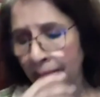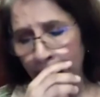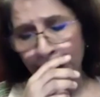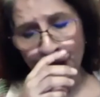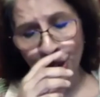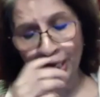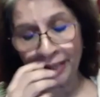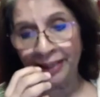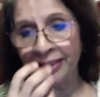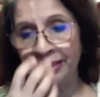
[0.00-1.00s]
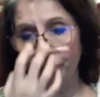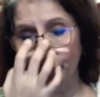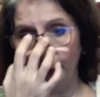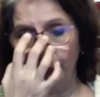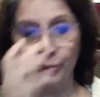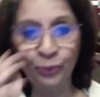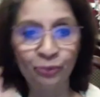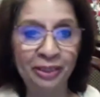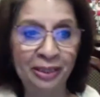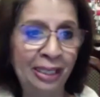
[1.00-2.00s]
with China have boiled
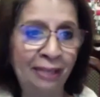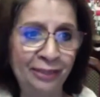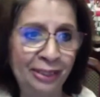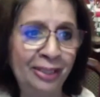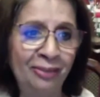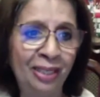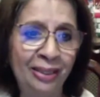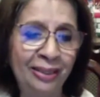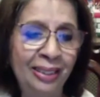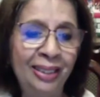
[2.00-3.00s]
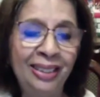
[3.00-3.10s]
over after Galwan,